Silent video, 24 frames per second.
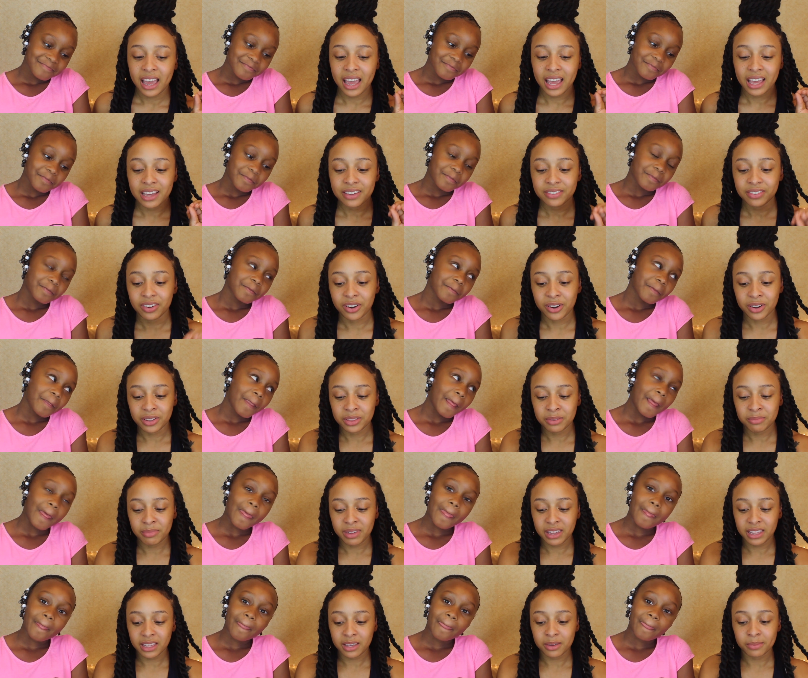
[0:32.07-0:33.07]
Speaker 1: I have all the
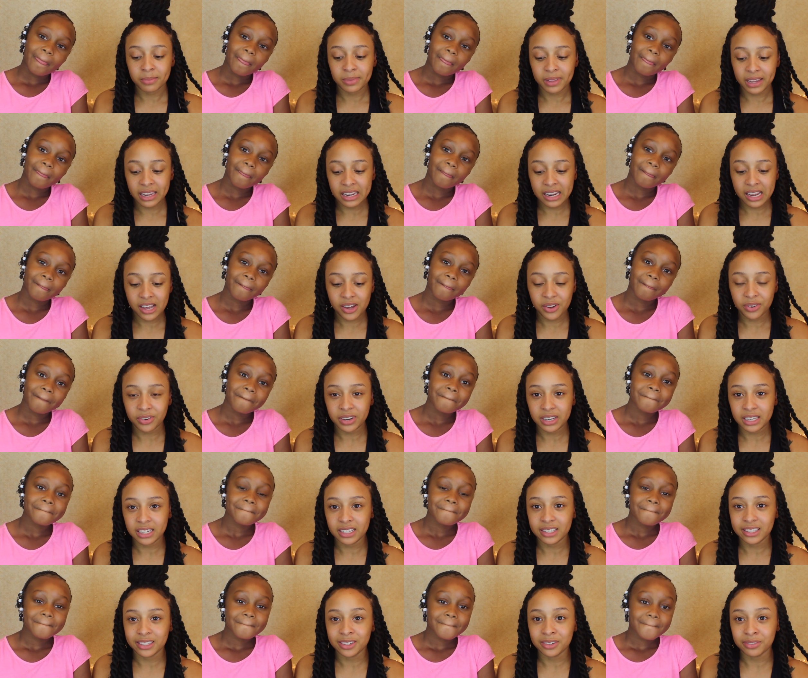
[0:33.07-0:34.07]
makeup laid out right
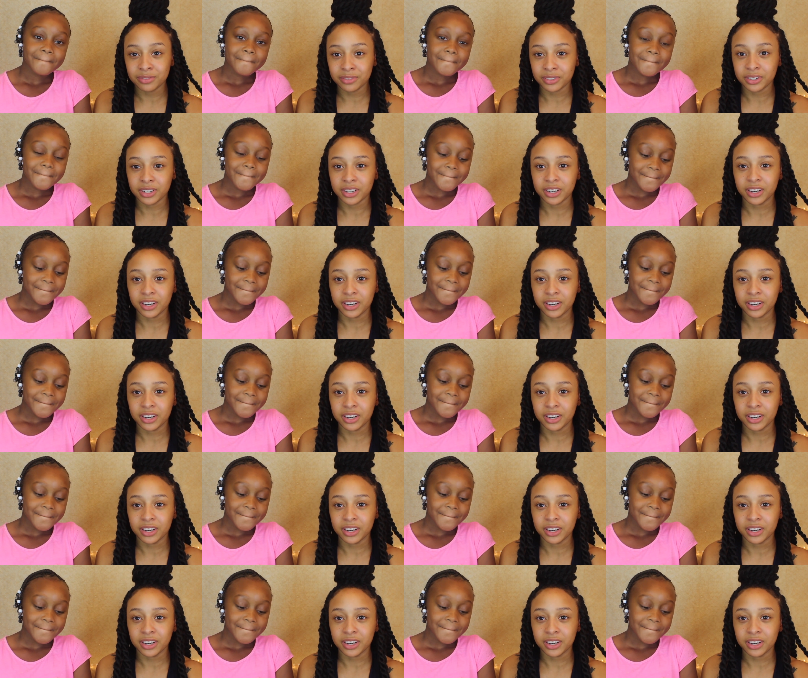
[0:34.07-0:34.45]
here for